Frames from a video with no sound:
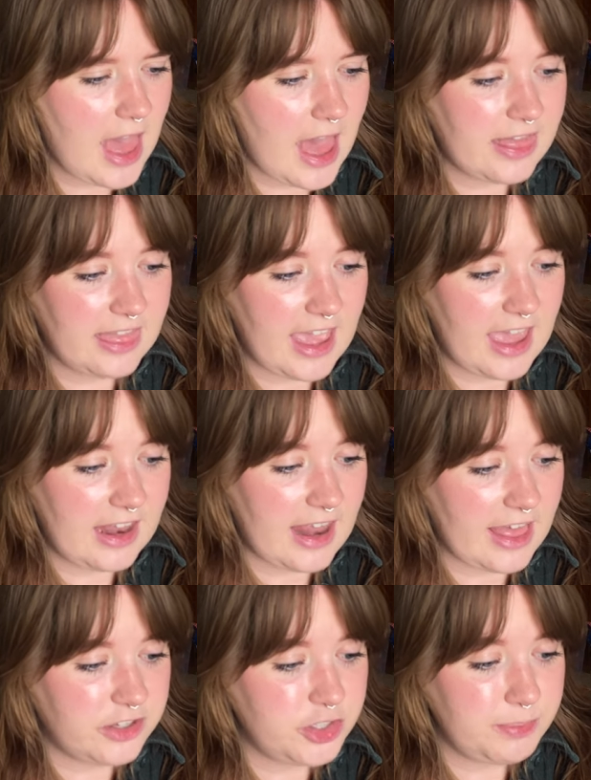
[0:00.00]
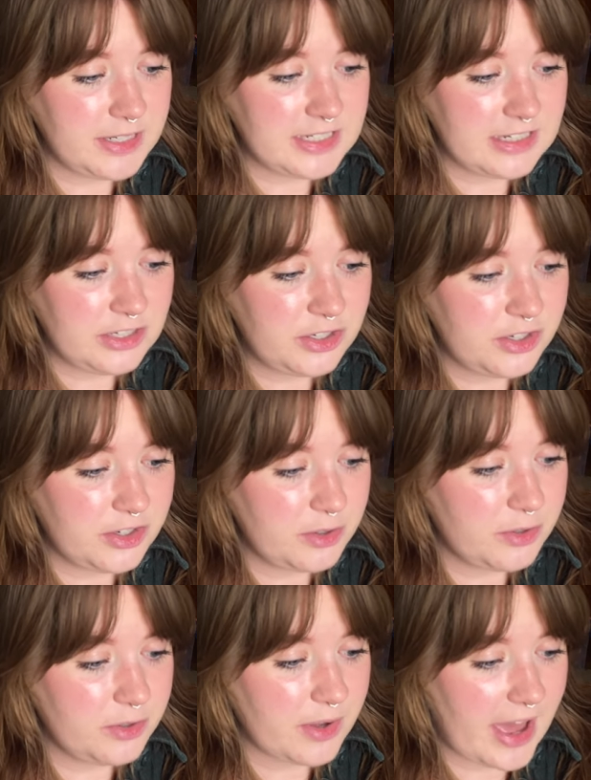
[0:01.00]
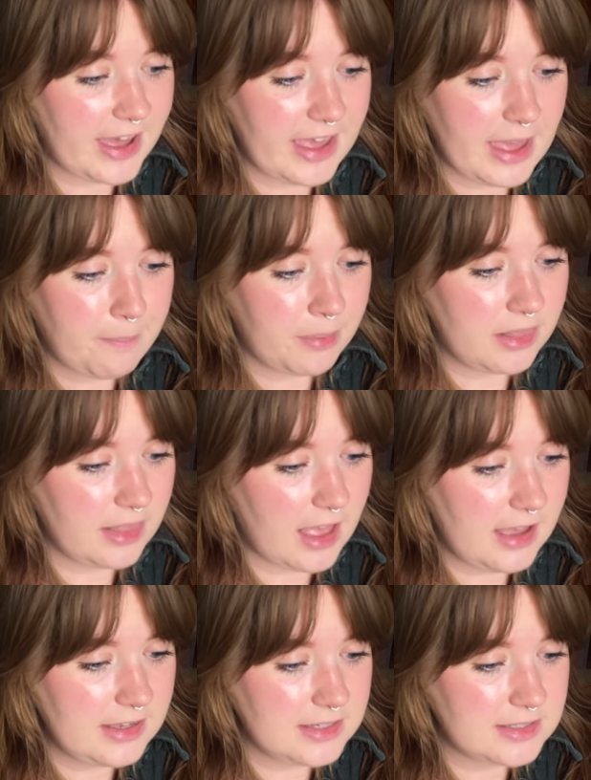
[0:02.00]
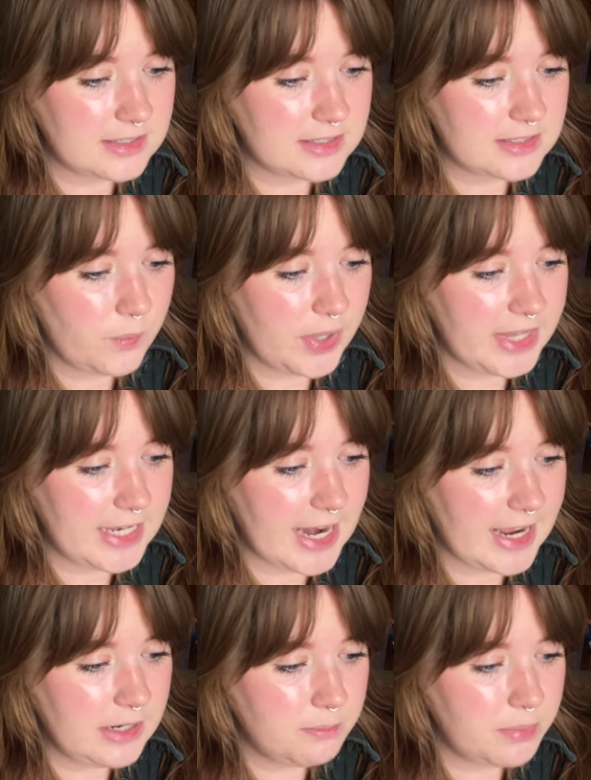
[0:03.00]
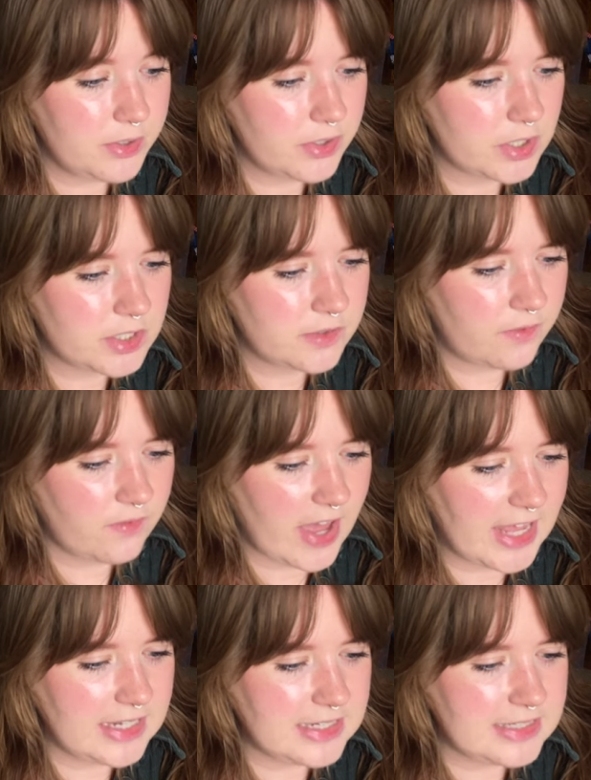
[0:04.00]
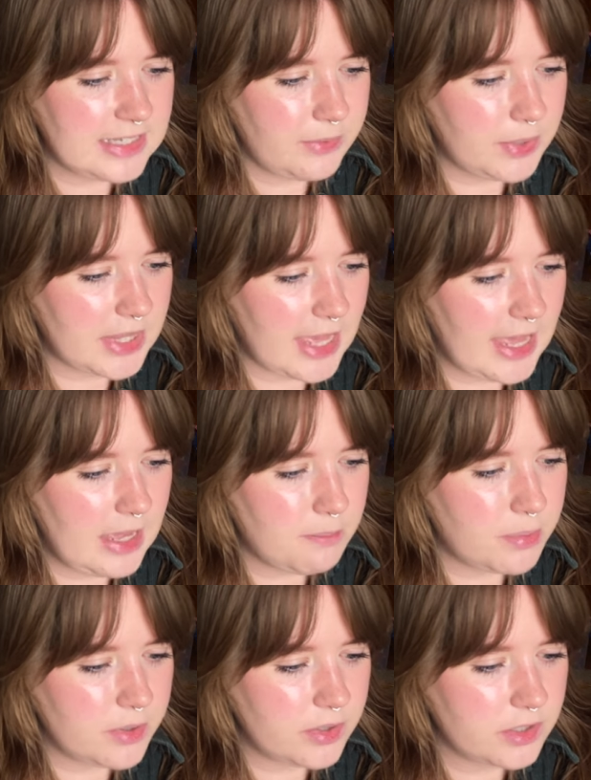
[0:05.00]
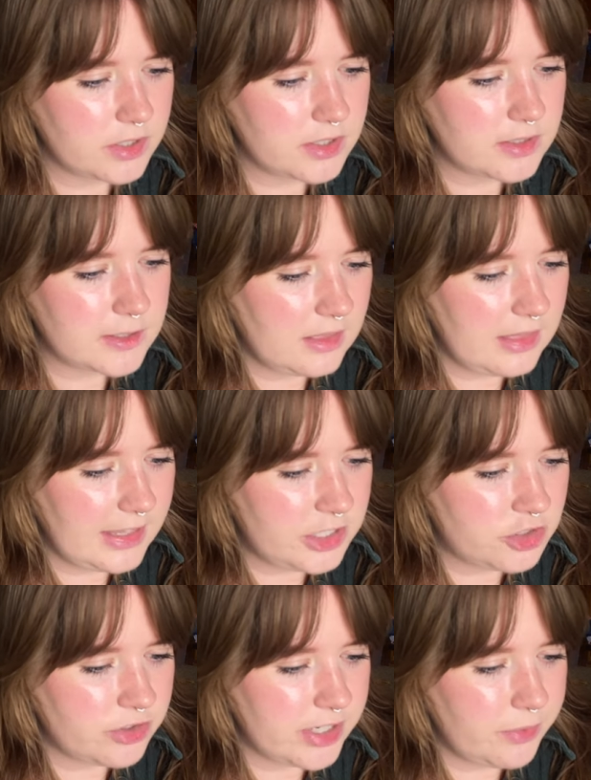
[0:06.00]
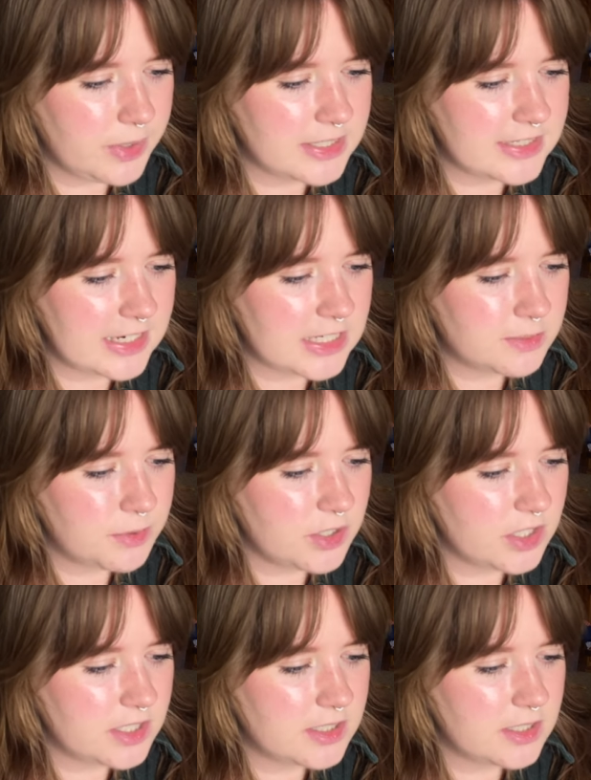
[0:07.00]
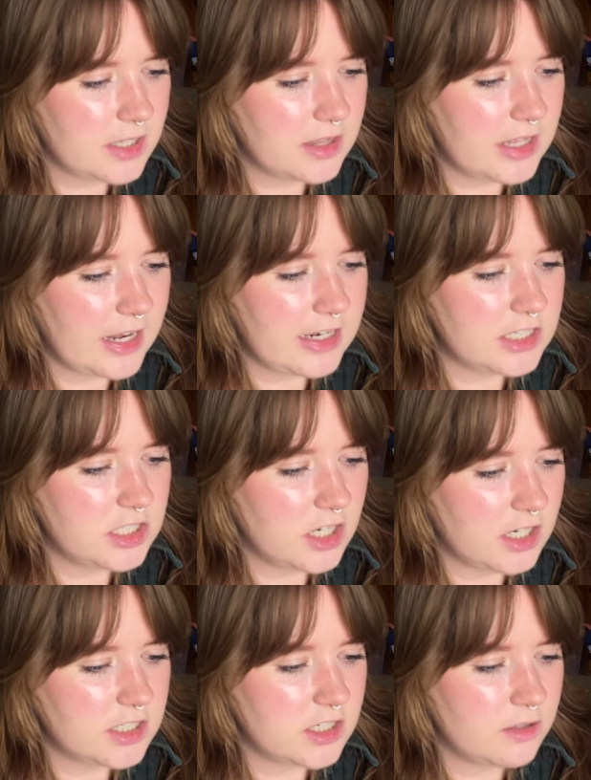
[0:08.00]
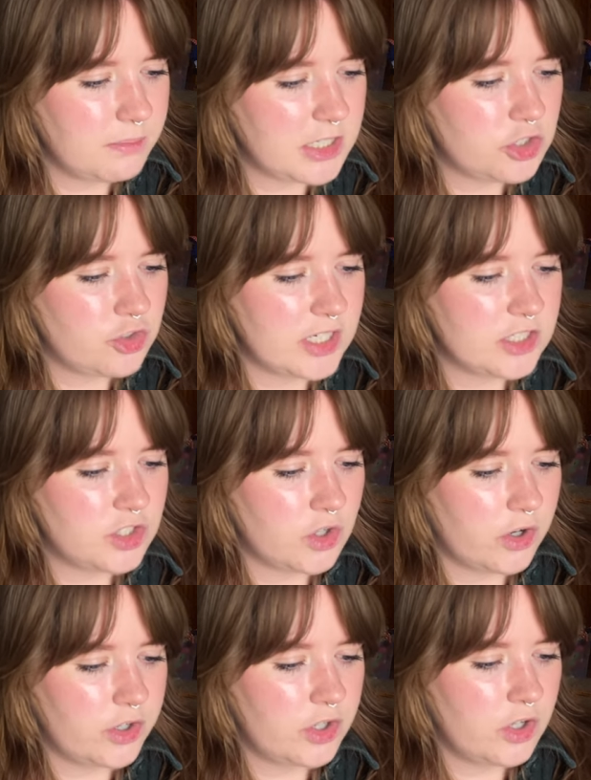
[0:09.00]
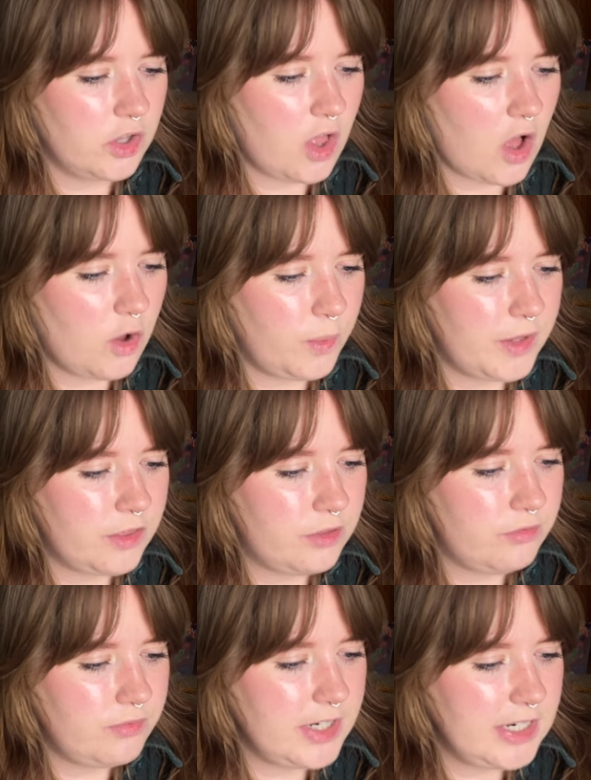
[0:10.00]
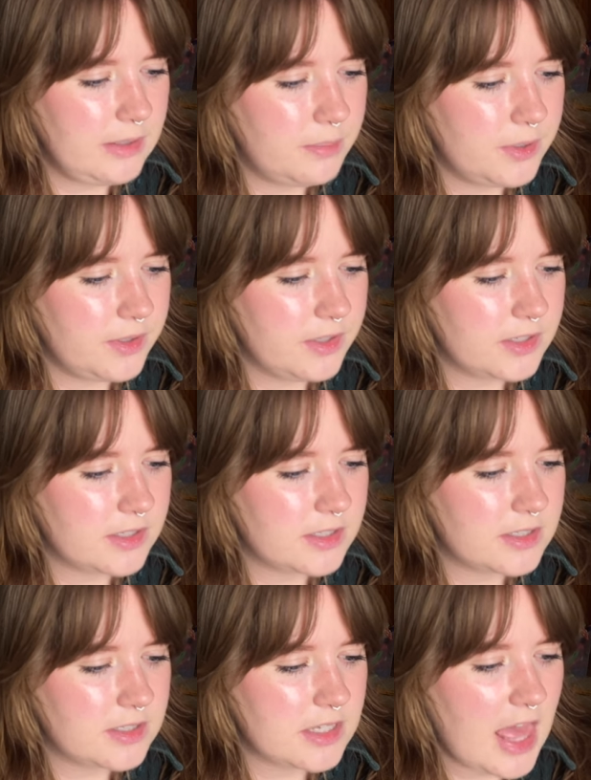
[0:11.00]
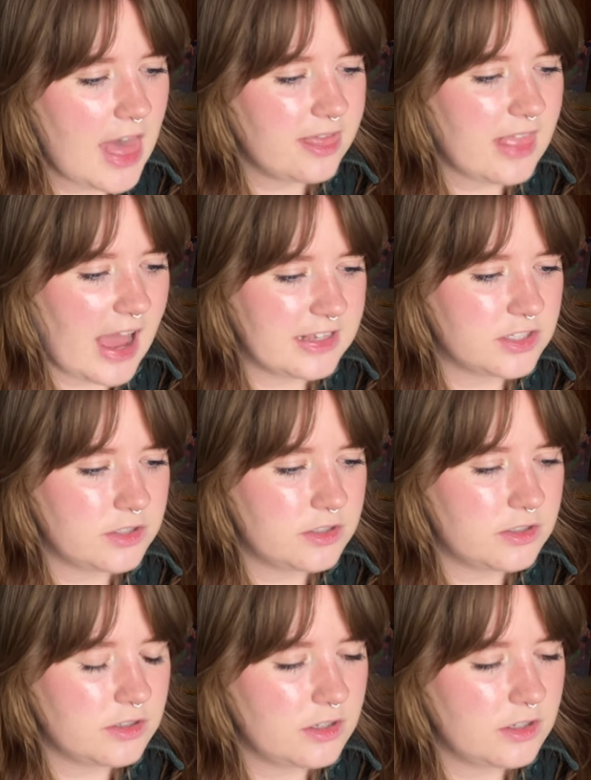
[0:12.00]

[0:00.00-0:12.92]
and then LGBTQIA+ with 9 books, fantasy with 8 books, literary with 6 books, then it's young adult, mystery, historical, all with 3 books. That's